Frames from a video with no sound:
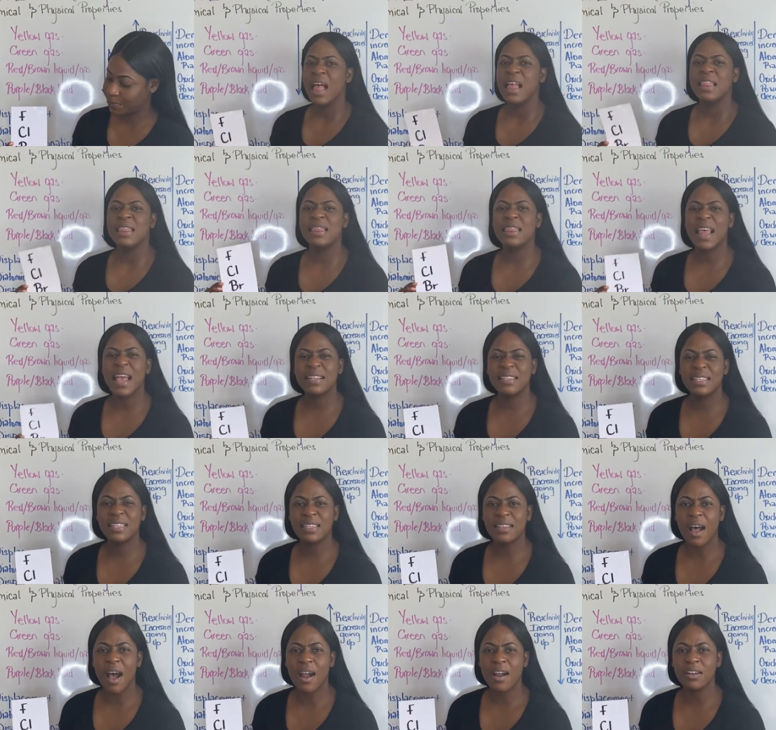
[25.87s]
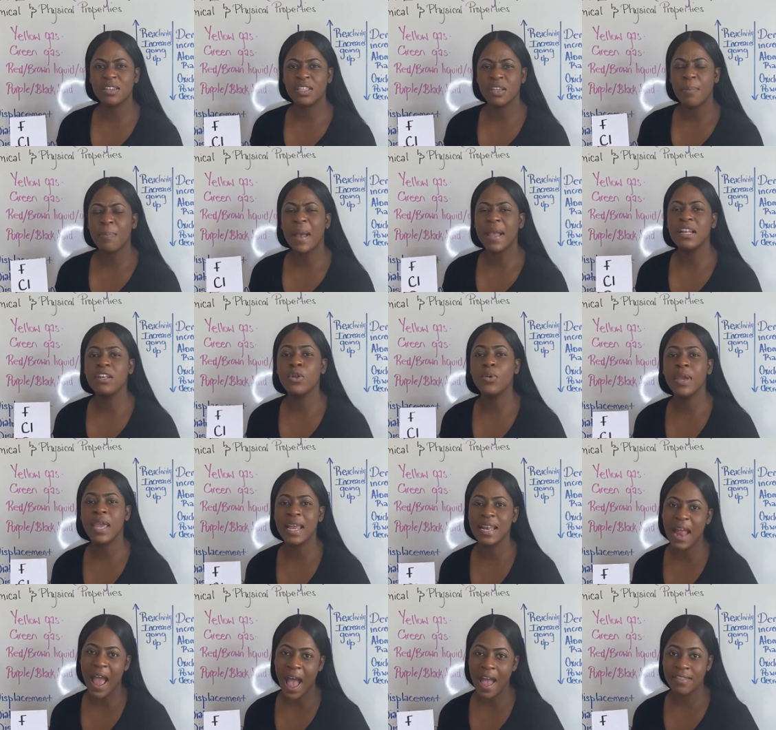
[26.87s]
Let's start by
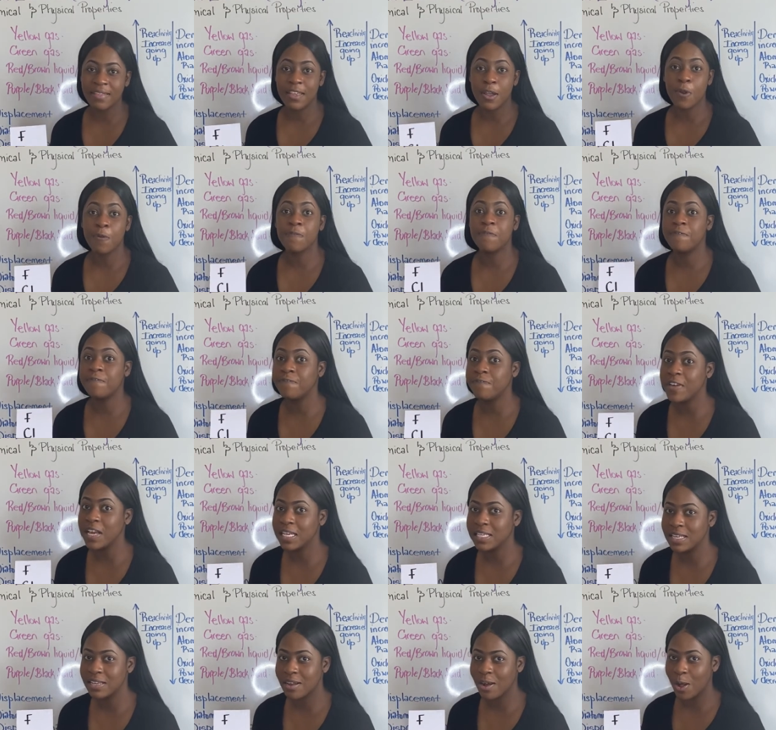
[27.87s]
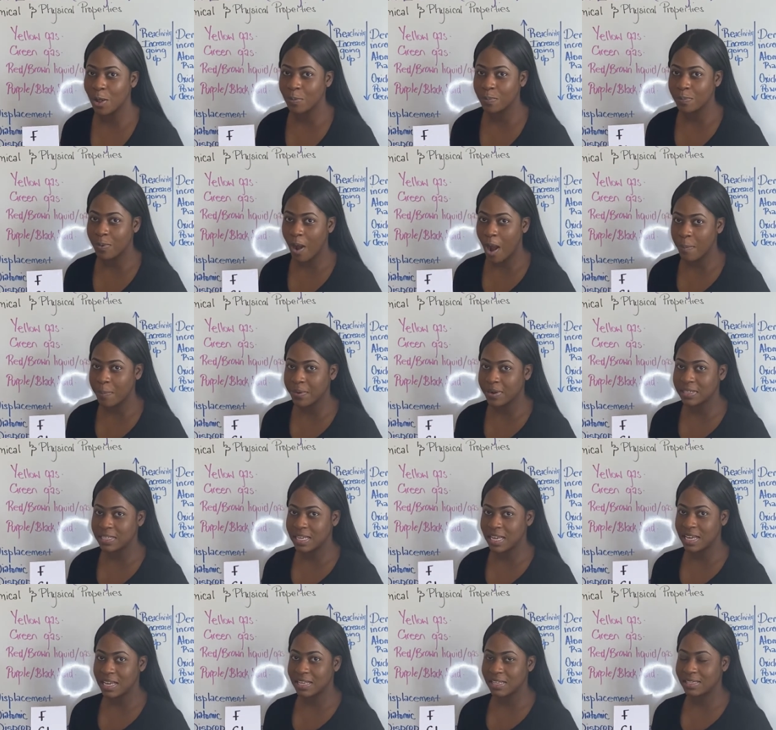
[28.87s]
looking at their physical
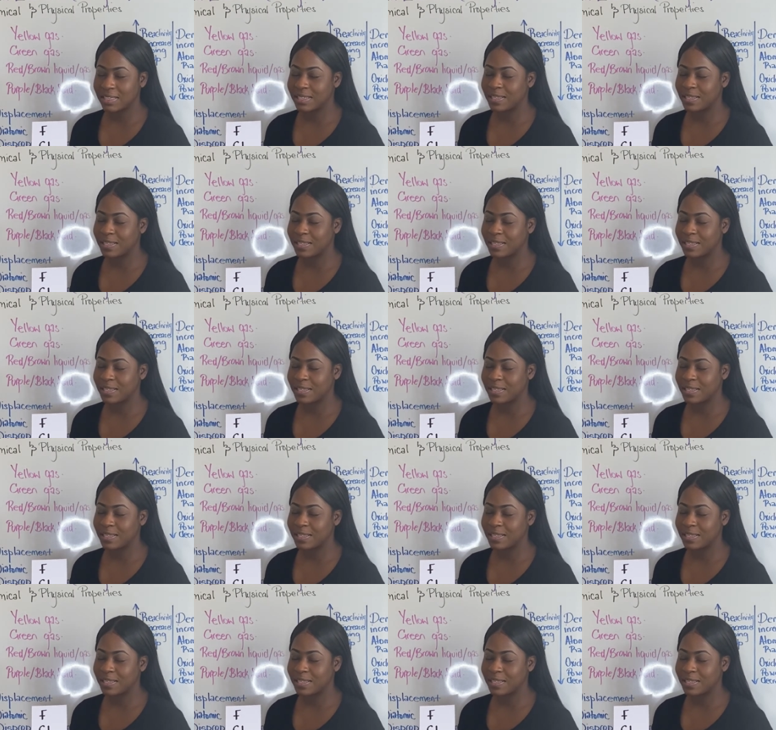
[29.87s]
properties.